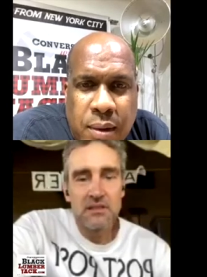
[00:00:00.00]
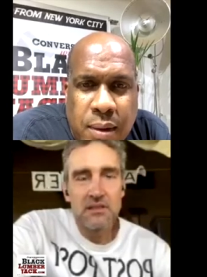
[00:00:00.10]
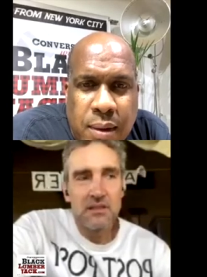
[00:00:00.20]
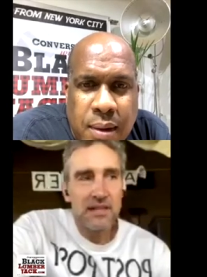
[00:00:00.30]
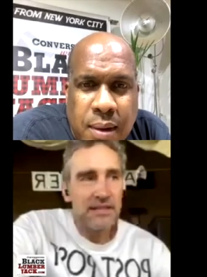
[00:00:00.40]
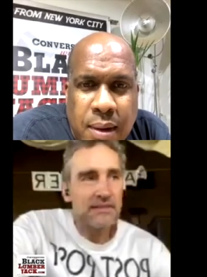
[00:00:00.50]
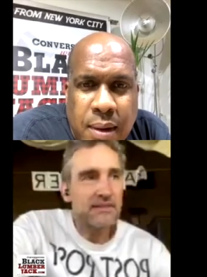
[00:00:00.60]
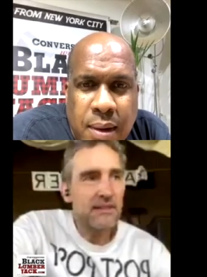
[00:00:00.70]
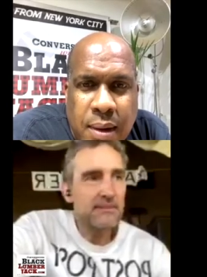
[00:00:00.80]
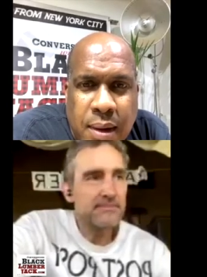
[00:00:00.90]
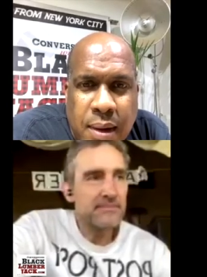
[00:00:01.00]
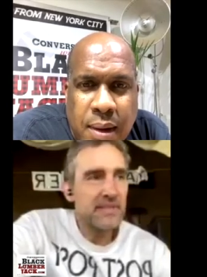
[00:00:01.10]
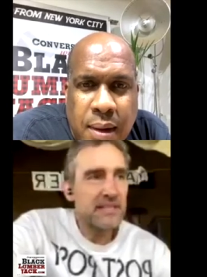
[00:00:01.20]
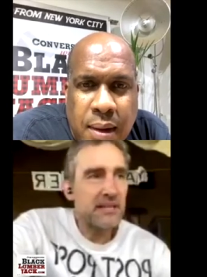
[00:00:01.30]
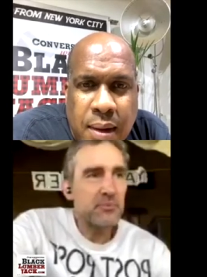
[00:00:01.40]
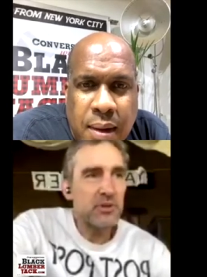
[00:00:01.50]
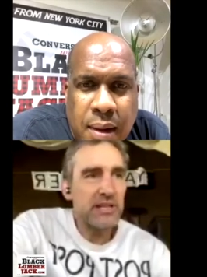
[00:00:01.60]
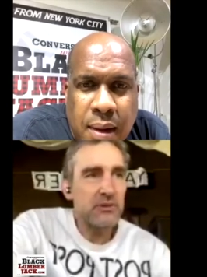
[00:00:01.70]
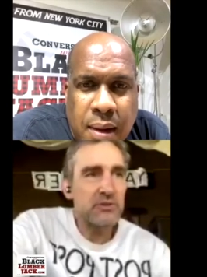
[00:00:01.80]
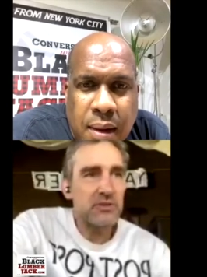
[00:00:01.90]
Speaker 1: I guess um, at that point I
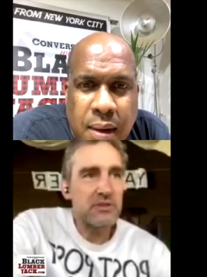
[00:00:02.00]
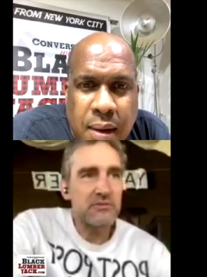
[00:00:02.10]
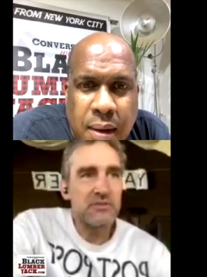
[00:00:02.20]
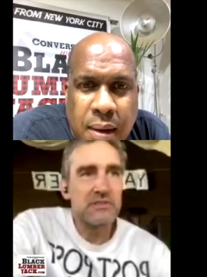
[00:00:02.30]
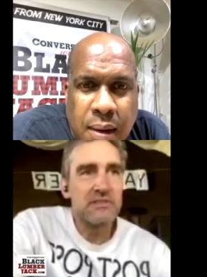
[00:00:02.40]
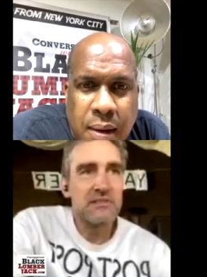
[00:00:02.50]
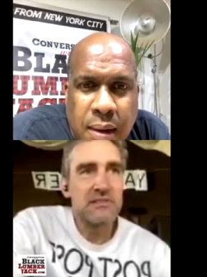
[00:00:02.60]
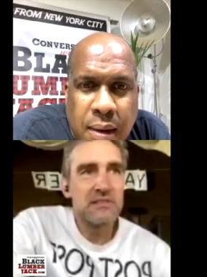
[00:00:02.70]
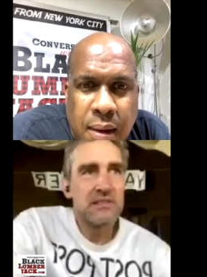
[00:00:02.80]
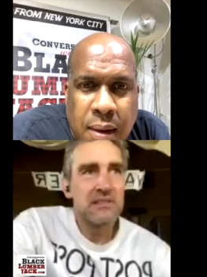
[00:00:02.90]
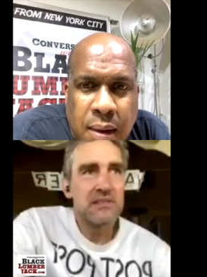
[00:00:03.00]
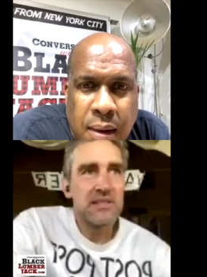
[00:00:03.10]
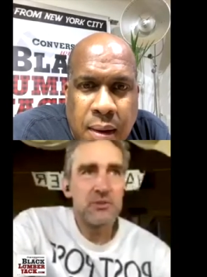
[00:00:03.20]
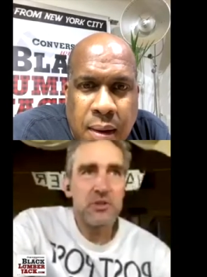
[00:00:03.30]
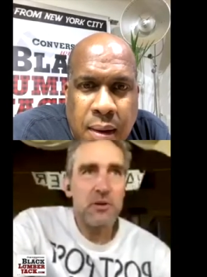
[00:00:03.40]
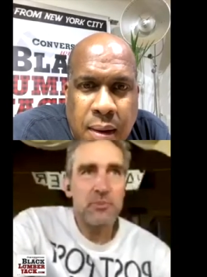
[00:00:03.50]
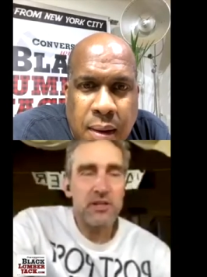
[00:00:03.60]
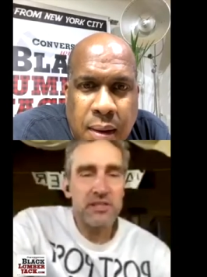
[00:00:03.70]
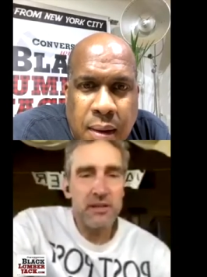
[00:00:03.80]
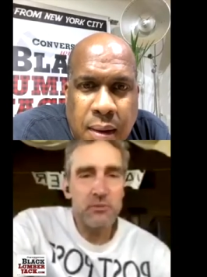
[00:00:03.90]
was sort of it was all part
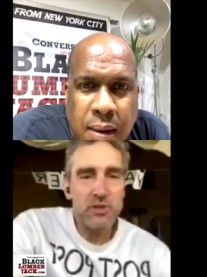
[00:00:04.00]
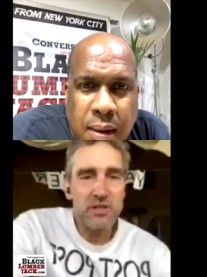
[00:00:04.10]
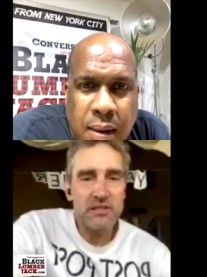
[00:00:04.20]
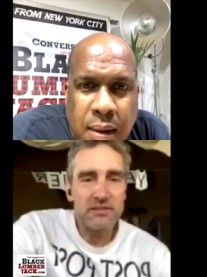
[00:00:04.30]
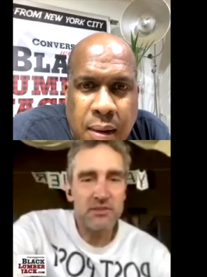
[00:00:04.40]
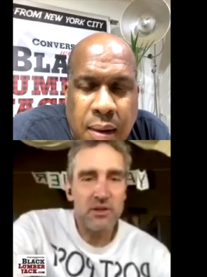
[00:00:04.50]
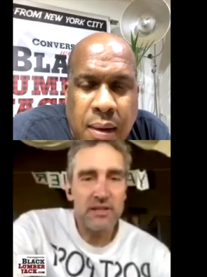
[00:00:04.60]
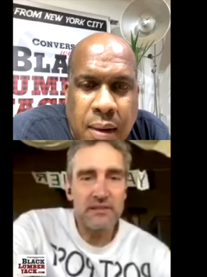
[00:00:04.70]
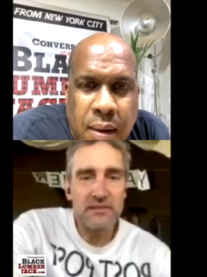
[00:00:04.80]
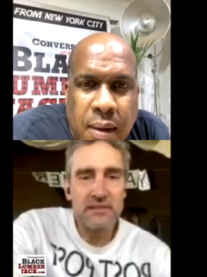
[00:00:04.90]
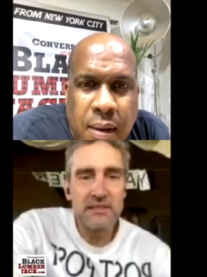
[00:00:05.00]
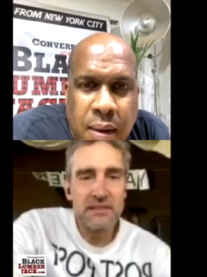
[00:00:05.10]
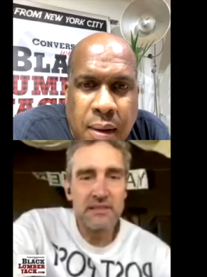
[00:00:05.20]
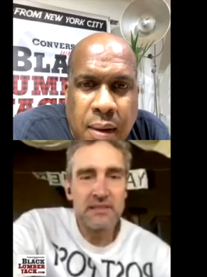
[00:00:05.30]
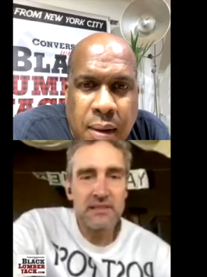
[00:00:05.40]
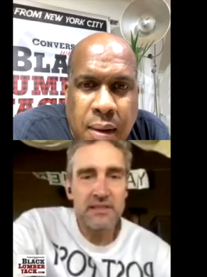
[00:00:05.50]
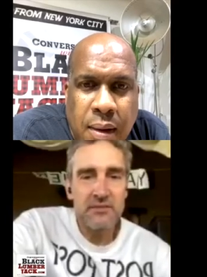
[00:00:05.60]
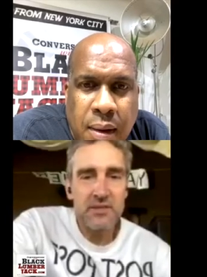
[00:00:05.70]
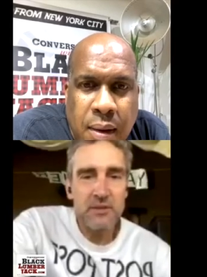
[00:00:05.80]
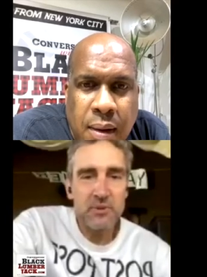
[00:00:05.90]
time work, so I had
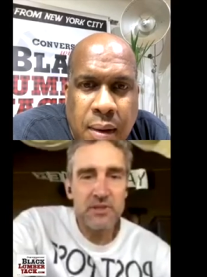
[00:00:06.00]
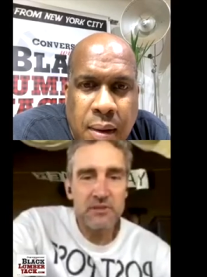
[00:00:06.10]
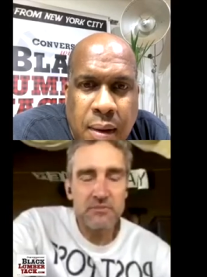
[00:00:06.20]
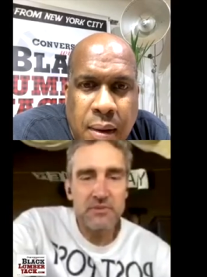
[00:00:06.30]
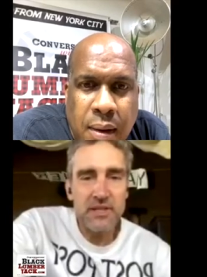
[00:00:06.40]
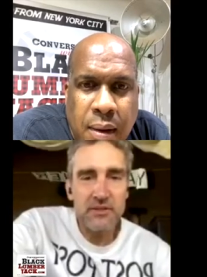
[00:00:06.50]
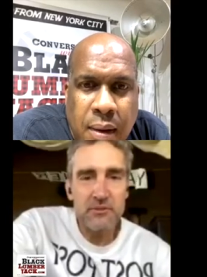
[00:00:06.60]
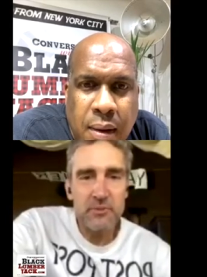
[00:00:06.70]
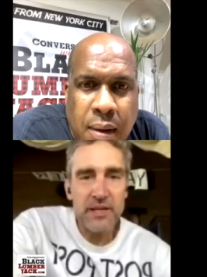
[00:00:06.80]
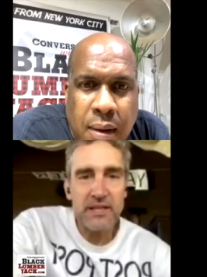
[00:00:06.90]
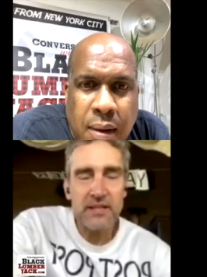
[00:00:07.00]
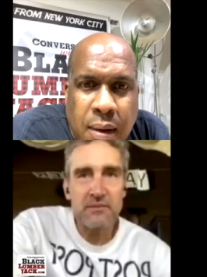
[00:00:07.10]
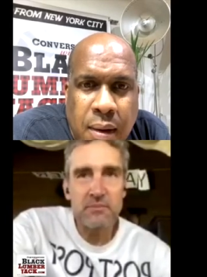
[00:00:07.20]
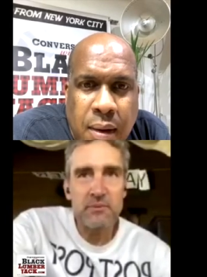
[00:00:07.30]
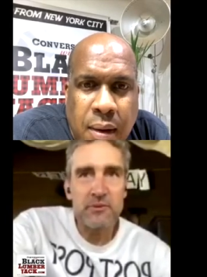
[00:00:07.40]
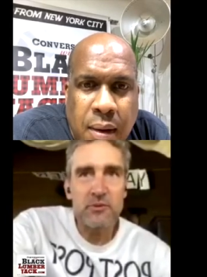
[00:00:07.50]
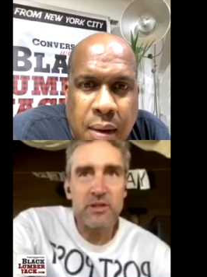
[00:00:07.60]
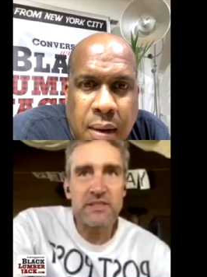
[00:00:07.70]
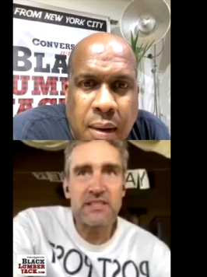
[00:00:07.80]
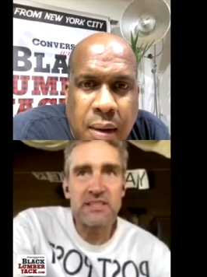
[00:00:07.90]
given up on the decorative painting. But before I
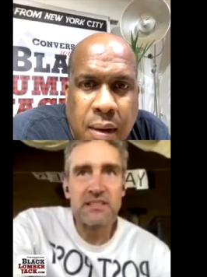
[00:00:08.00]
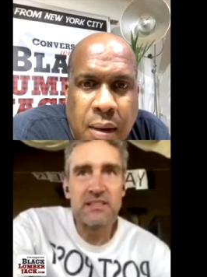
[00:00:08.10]
did,